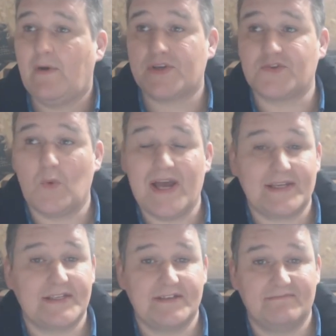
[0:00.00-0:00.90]
Howard's
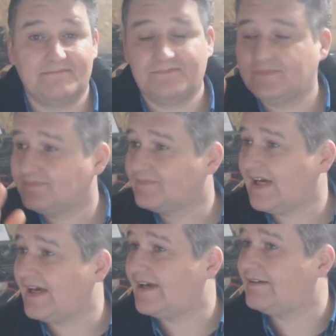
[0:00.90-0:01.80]
Wax.
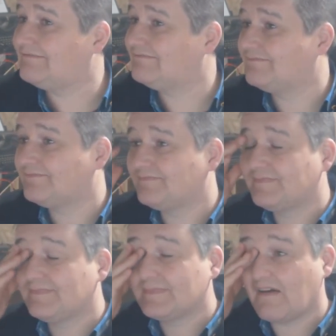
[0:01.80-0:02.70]
I've
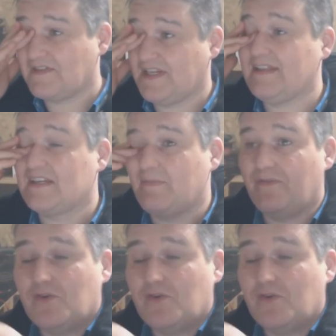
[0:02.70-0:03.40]
said this